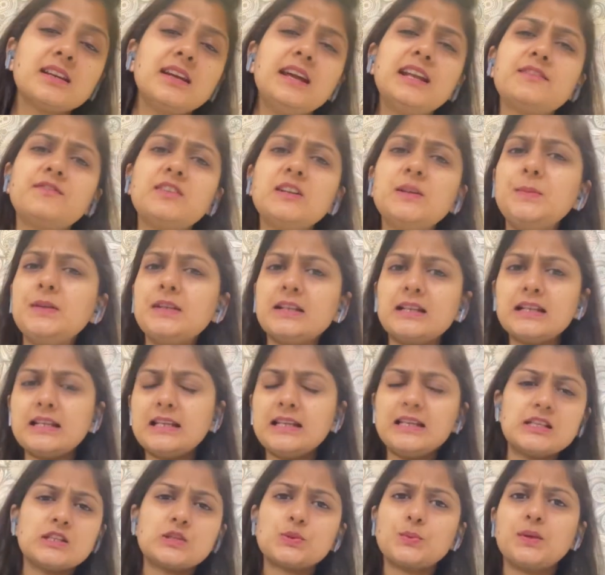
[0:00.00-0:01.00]
It will be
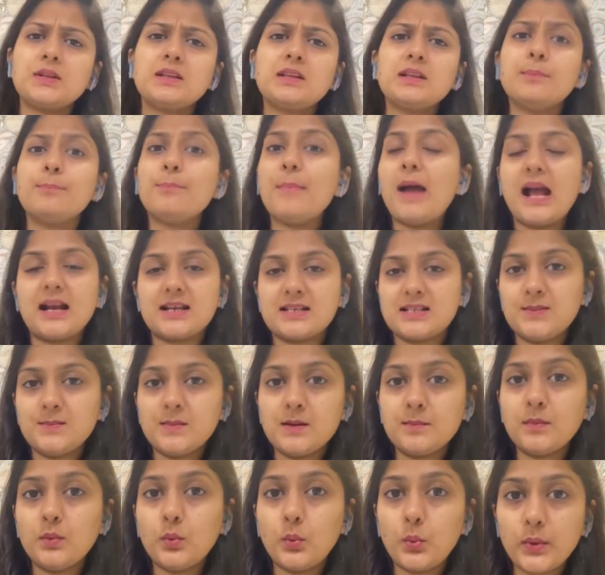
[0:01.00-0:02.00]
released within
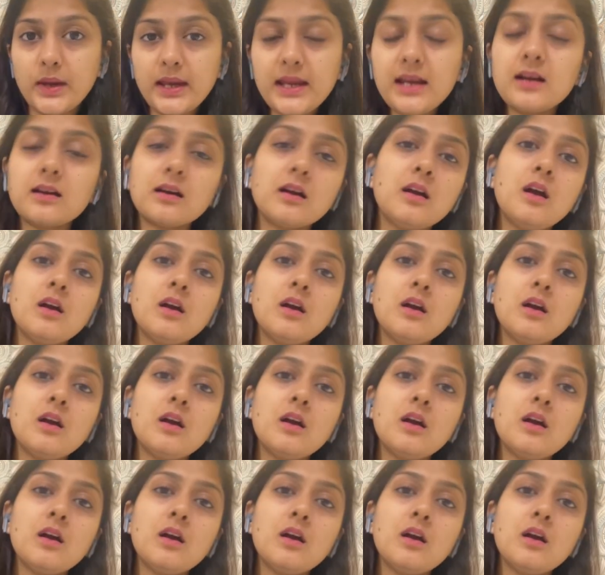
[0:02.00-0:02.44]
maximum a week.